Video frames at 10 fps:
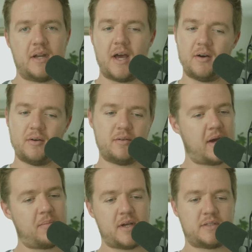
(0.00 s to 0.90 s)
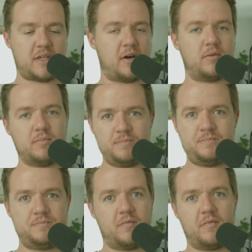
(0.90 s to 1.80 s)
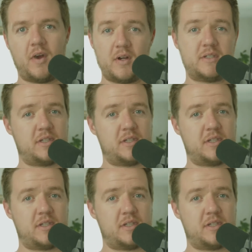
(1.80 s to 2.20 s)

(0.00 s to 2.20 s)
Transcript: Now, that might sound very